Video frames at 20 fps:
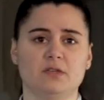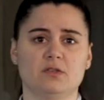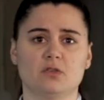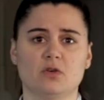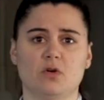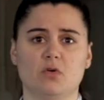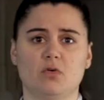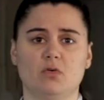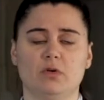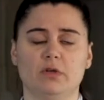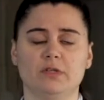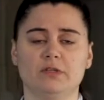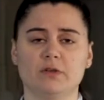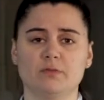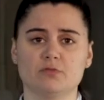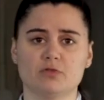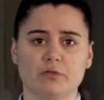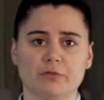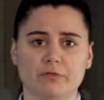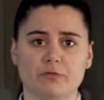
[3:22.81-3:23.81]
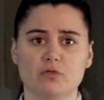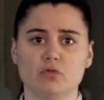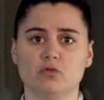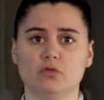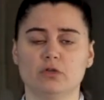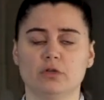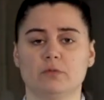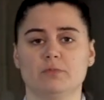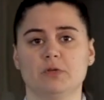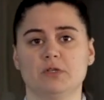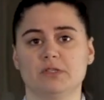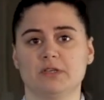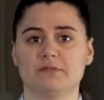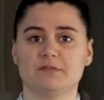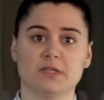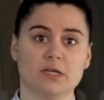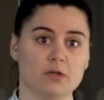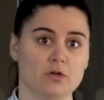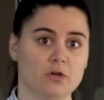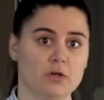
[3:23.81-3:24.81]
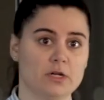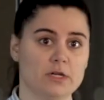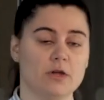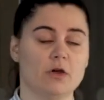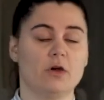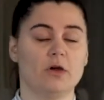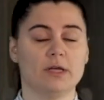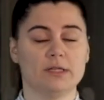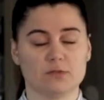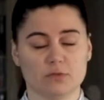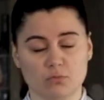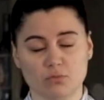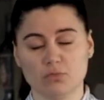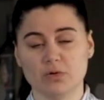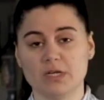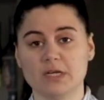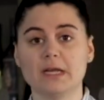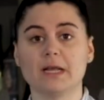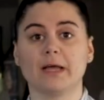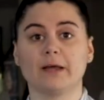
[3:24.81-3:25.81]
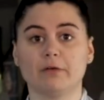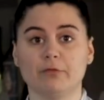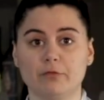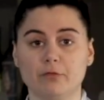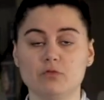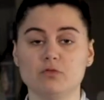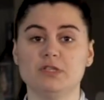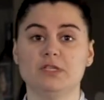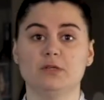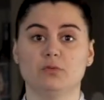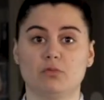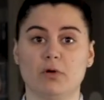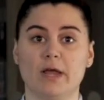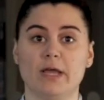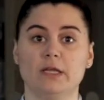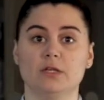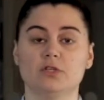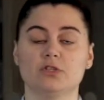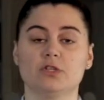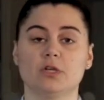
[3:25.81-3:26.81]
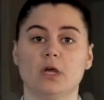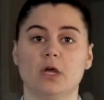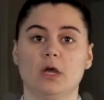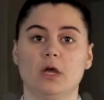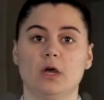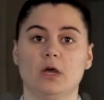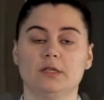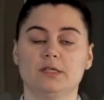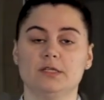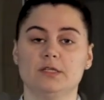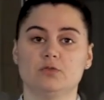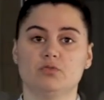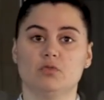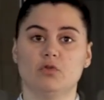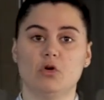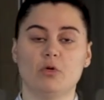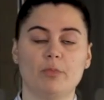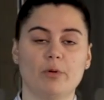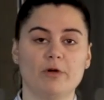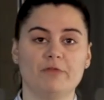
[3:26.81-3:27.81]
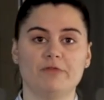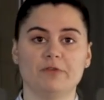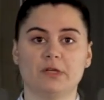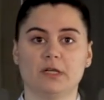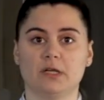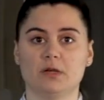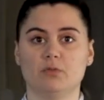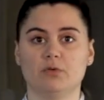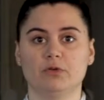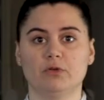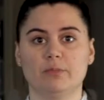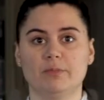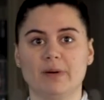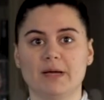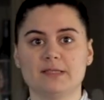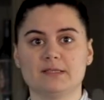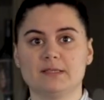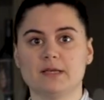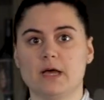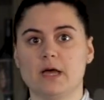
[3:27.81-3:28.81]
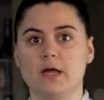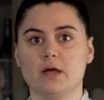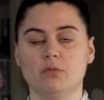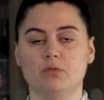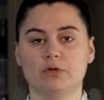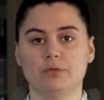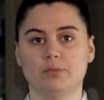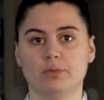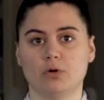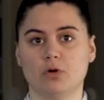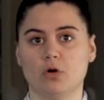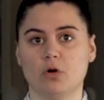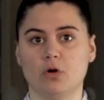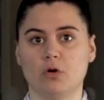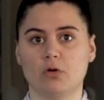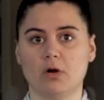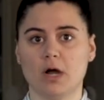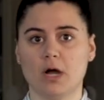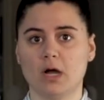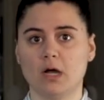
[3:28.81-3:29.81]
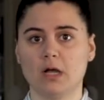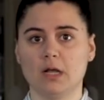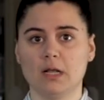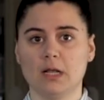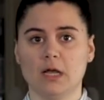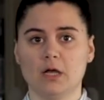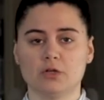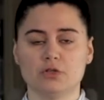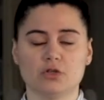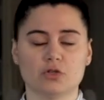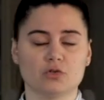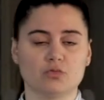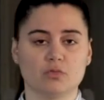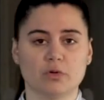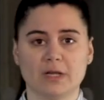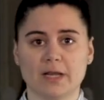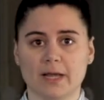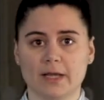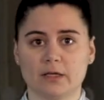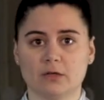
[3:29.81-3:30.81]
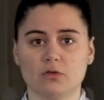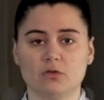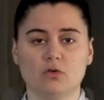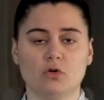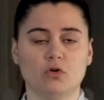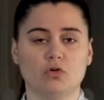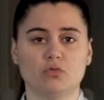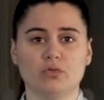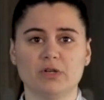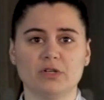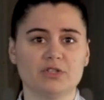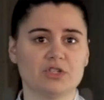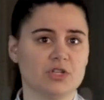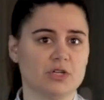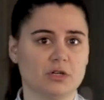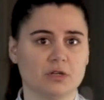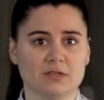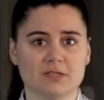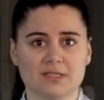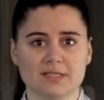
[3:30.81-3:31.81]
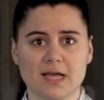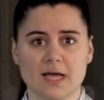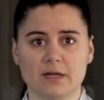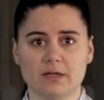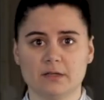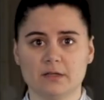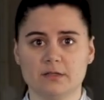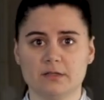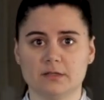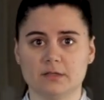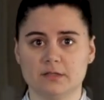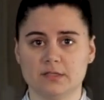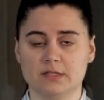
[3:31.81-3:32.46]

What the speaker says: So in terms of food, because I've said earlier, it's a really like foodie range. This will go perfectly with the pad thai, with pakora, just with like, you know, grilled chicken salad.